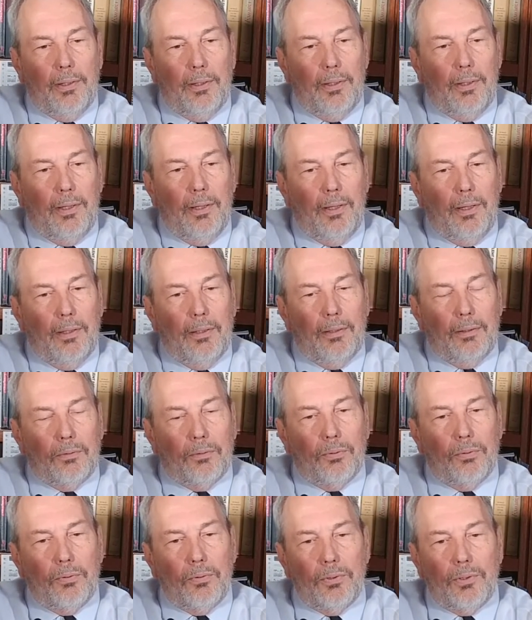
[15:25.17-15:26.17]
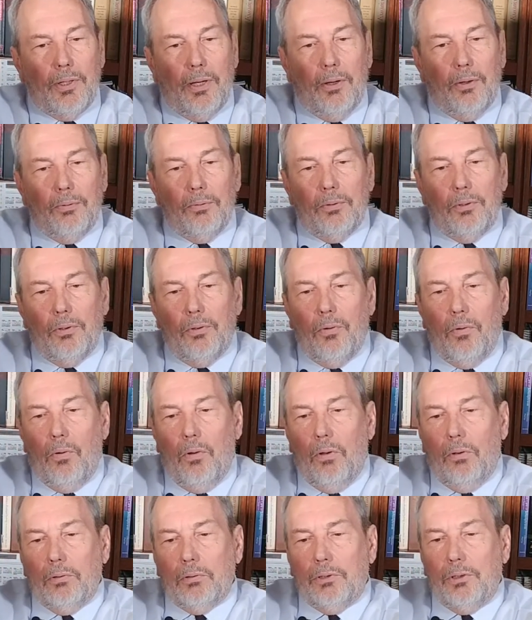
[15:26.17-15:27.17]
and it turns out that
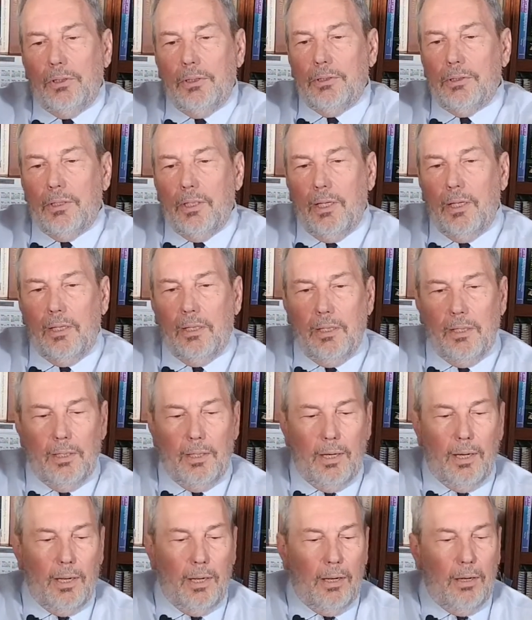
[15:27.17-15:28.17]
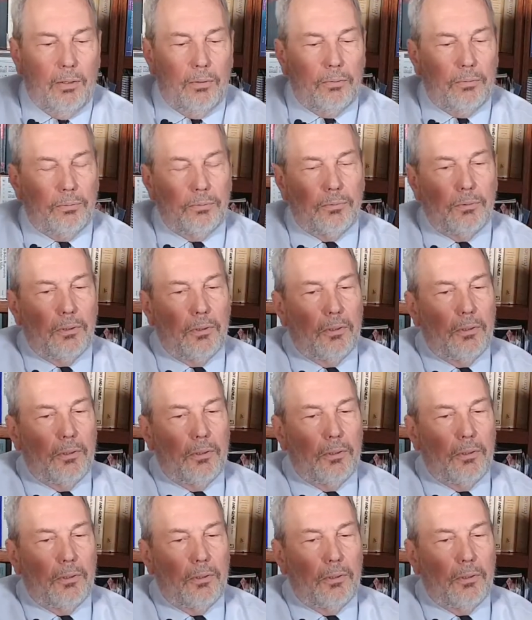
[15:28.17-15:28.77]
all she's taking now